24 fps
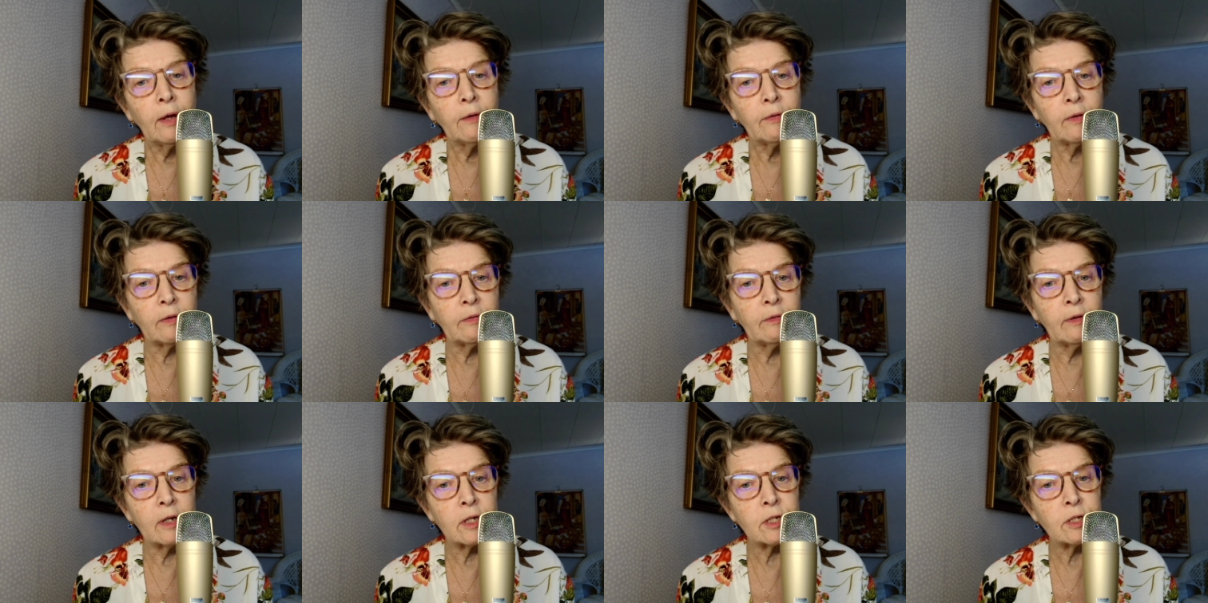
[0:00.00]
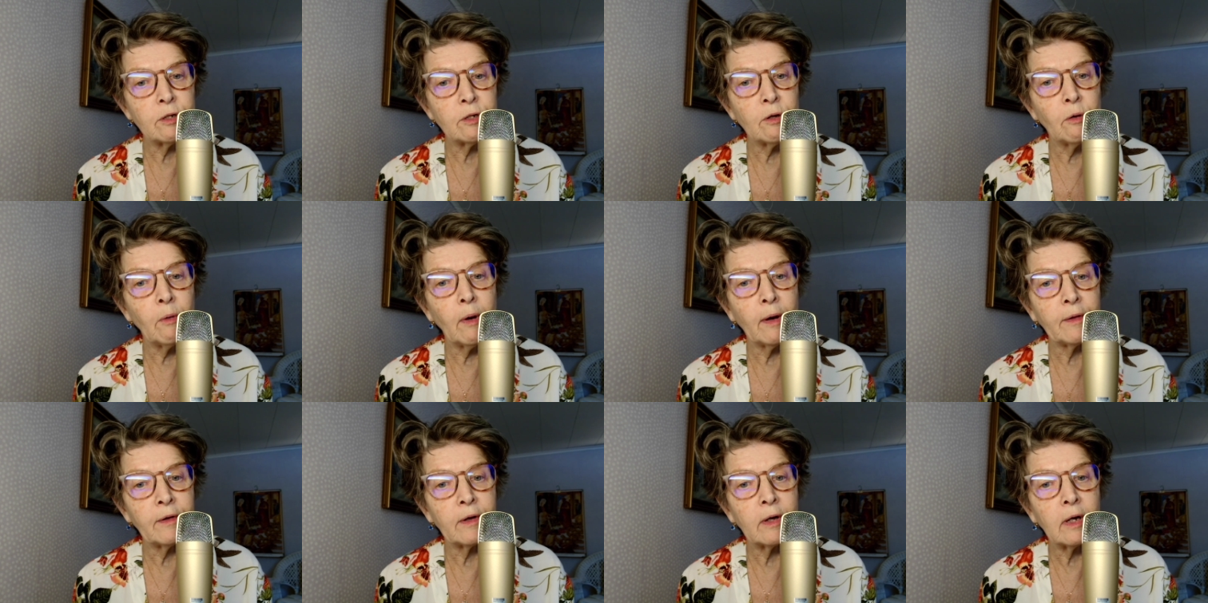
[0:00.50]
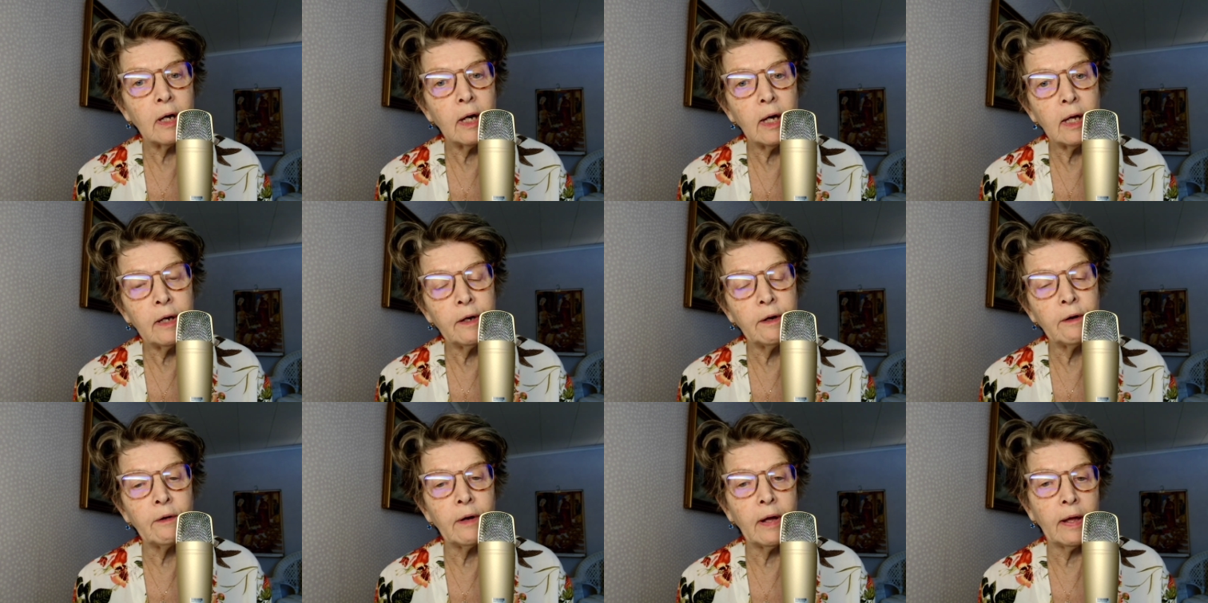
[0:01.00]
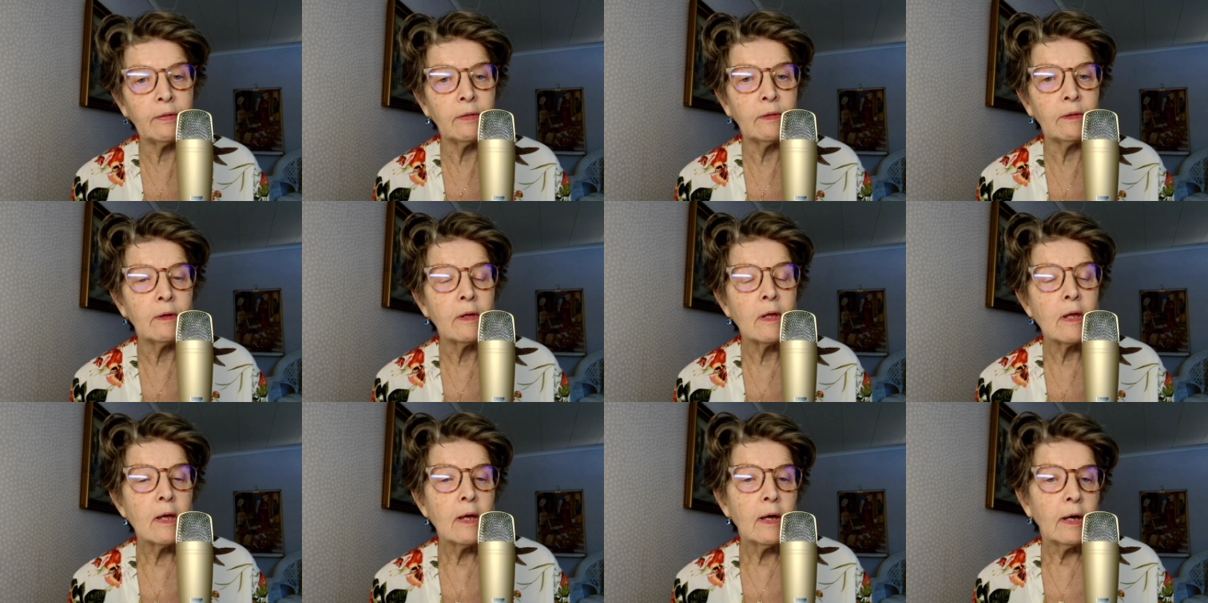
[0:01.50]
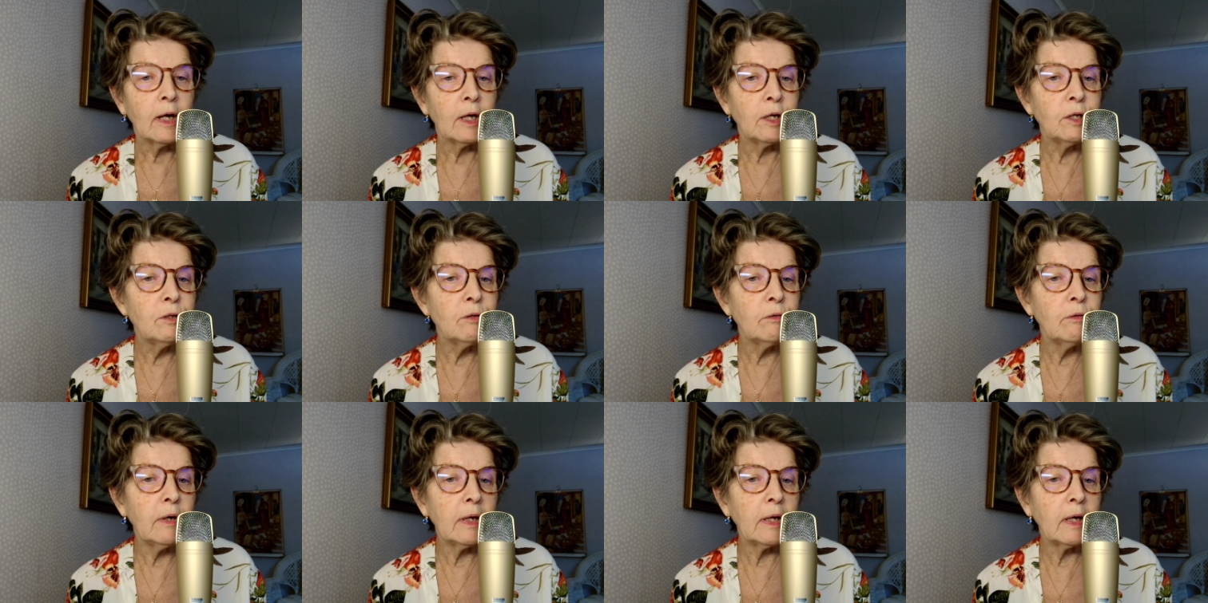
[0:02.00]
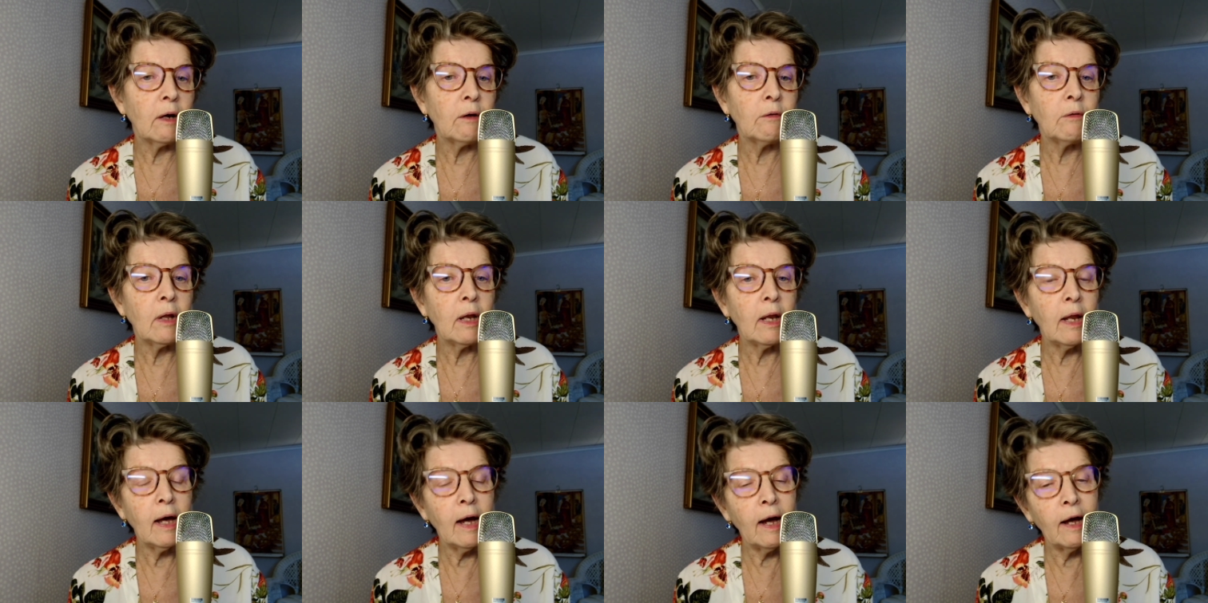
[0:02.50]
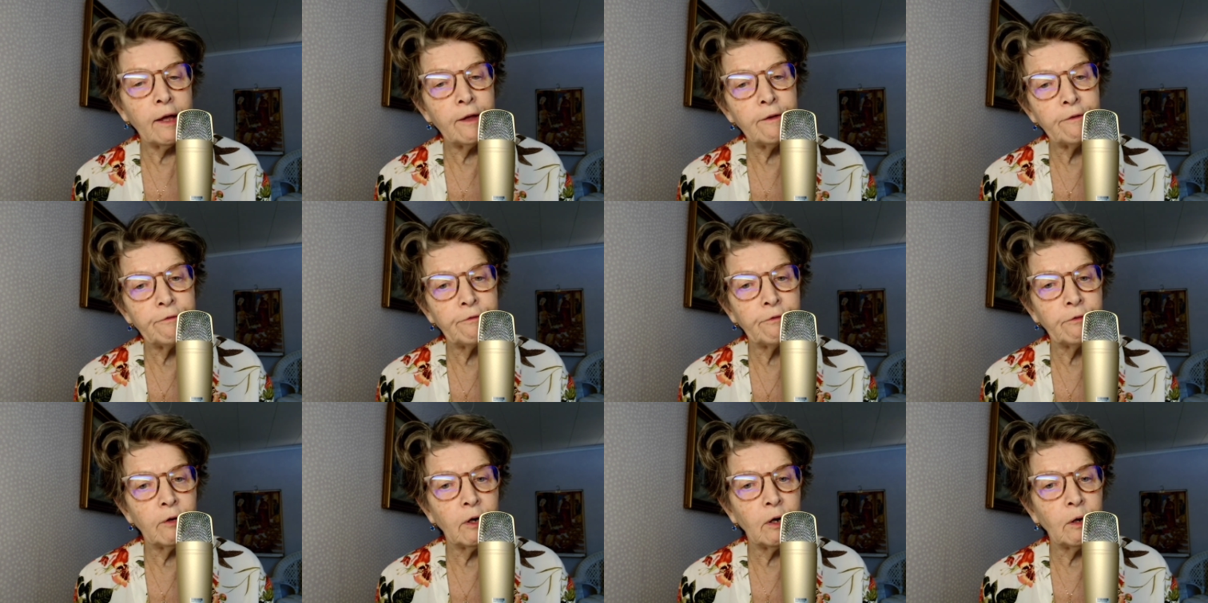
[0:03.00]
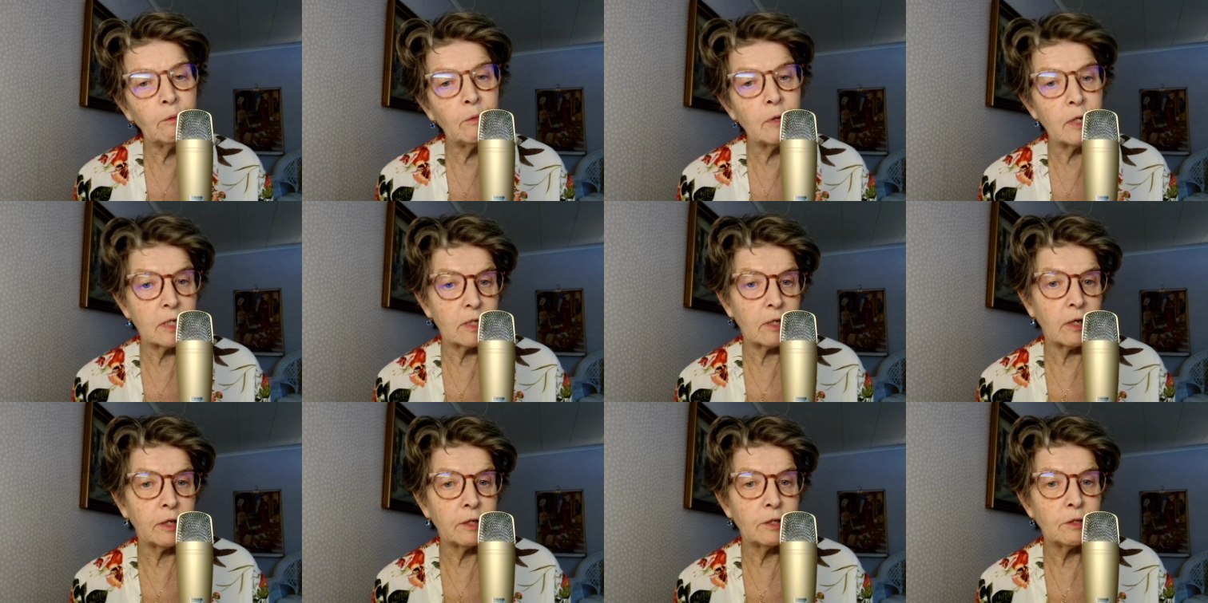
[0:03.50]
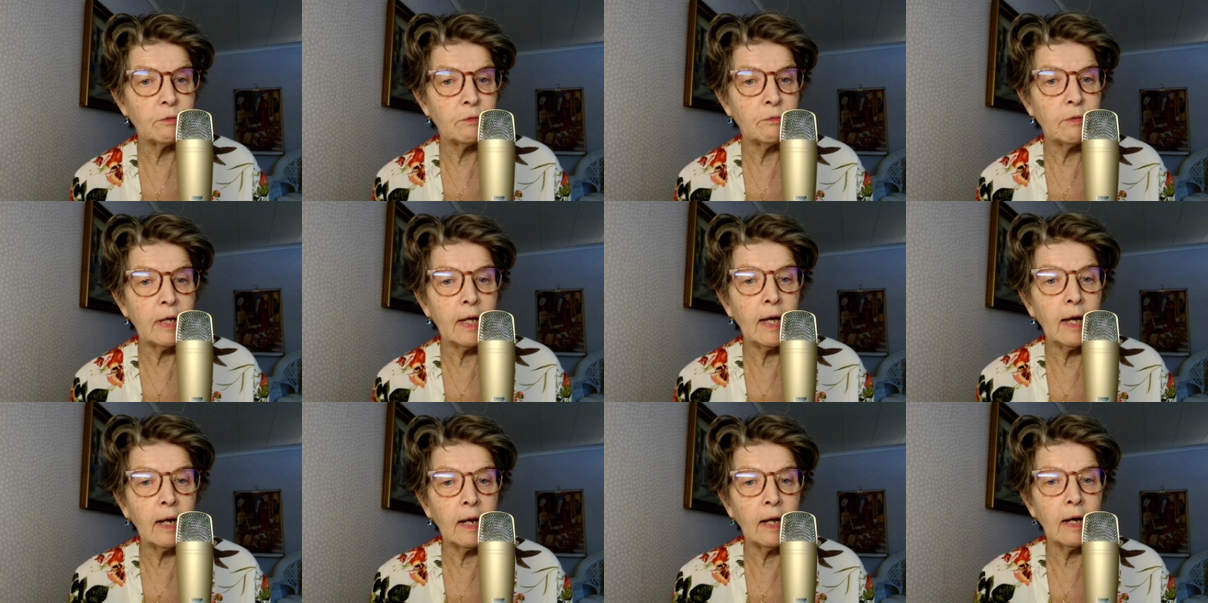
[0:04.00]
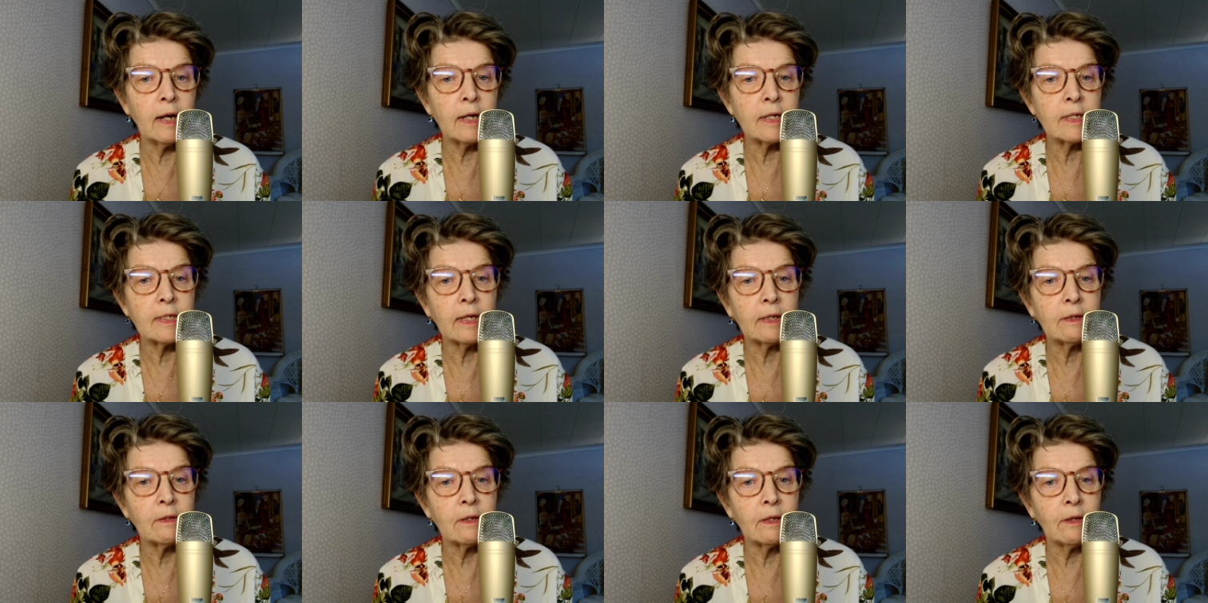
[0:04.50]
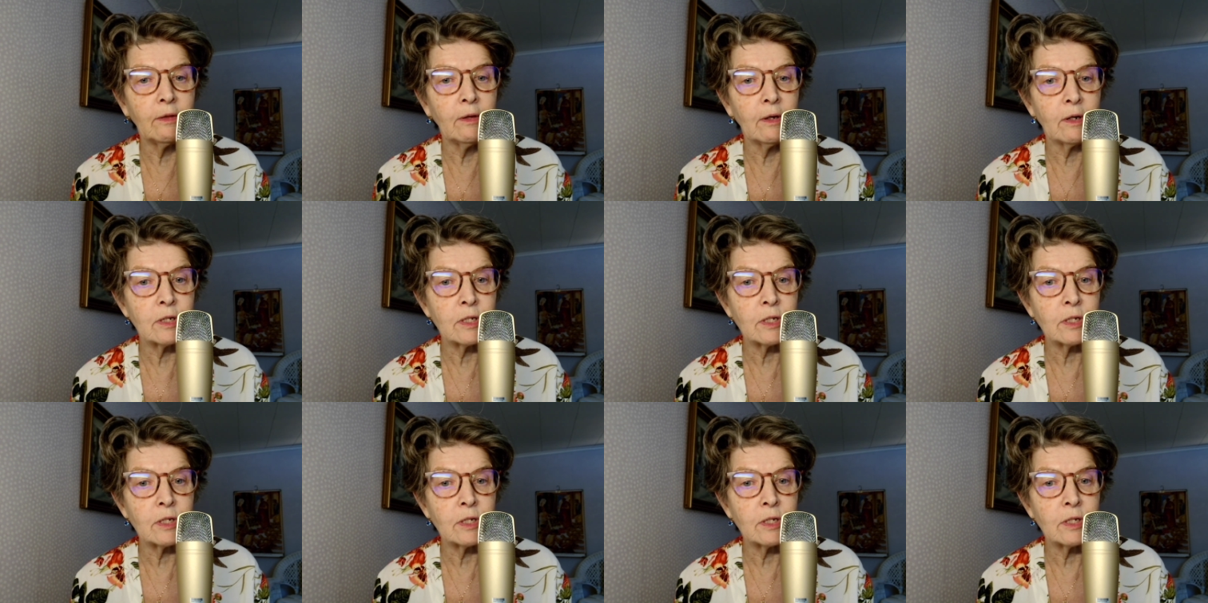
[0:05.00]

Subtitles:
that there's no other color, and during our life we start to realize that there's